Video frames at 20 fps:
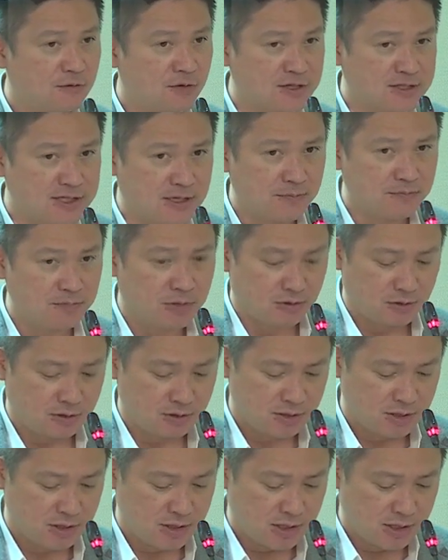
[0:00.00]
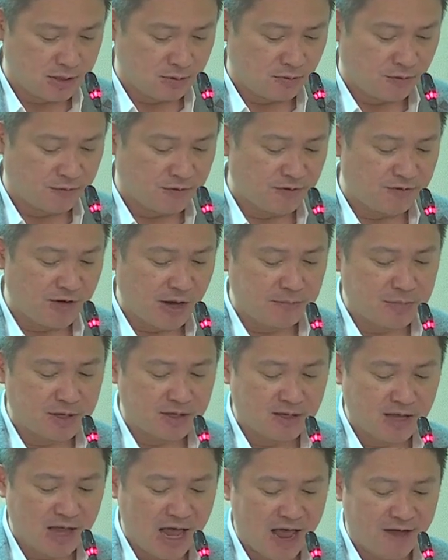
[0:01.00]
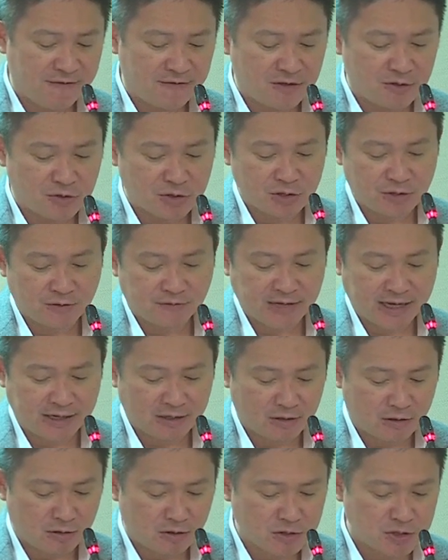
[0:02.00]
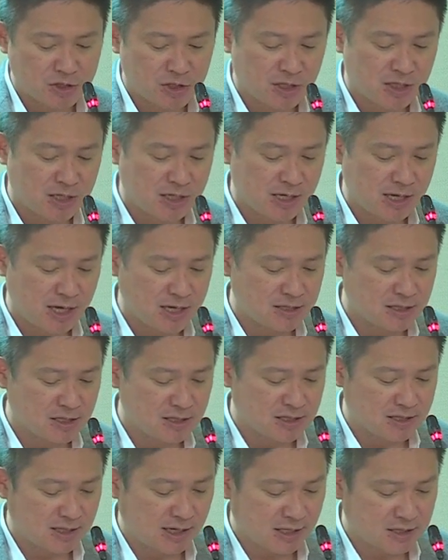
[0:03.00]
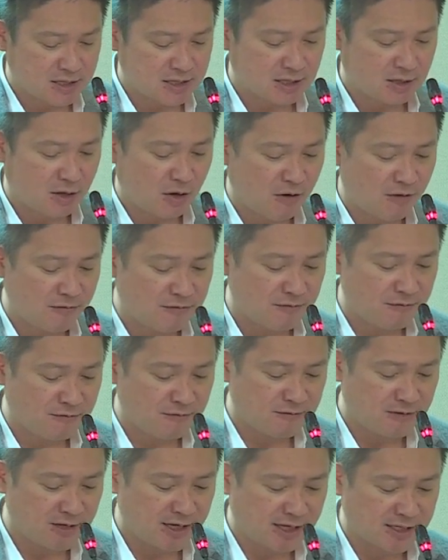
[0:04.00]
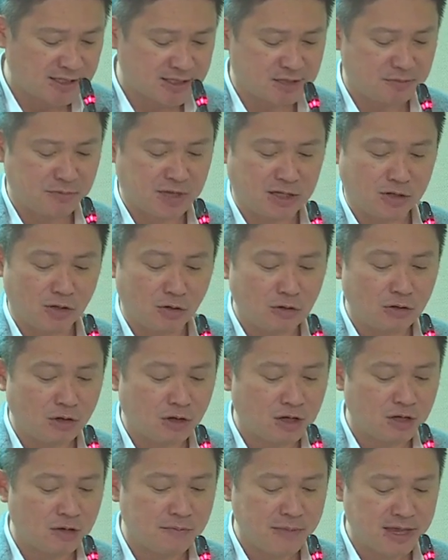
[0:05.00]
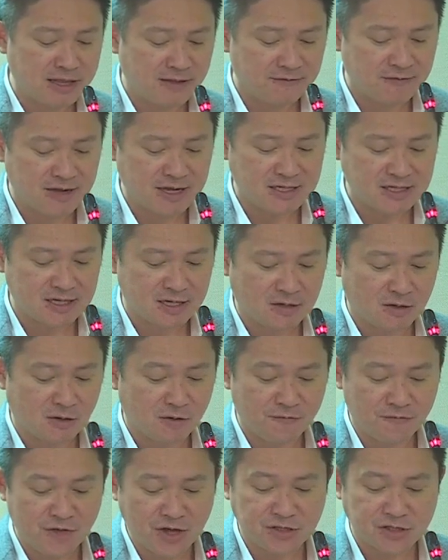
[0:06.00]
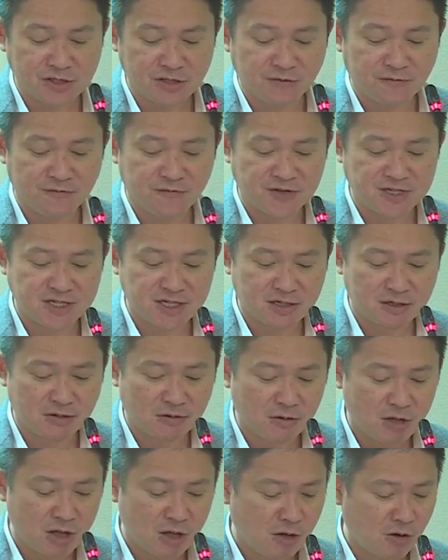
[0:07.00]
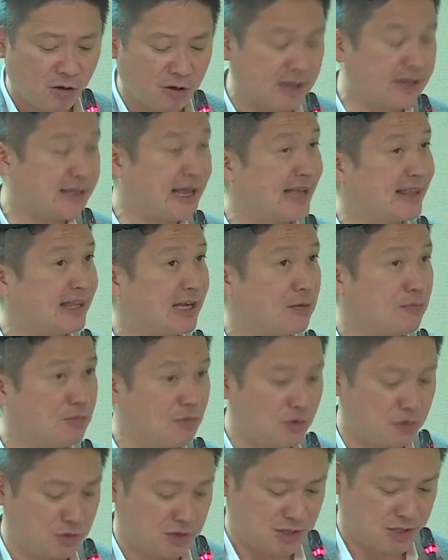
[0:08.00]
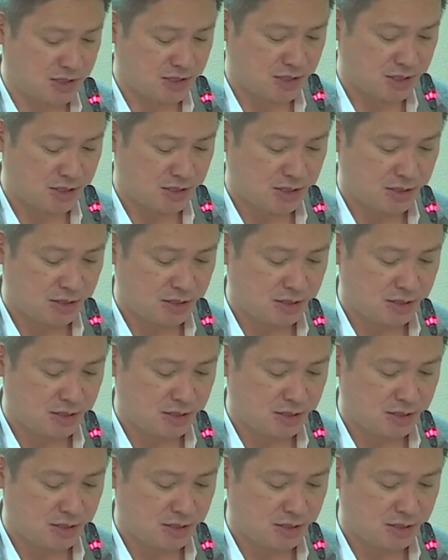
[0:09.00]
For example, with the rapid evolution of technology, interstate conflicts may no longer manifest in conventional physical or kinetic modes.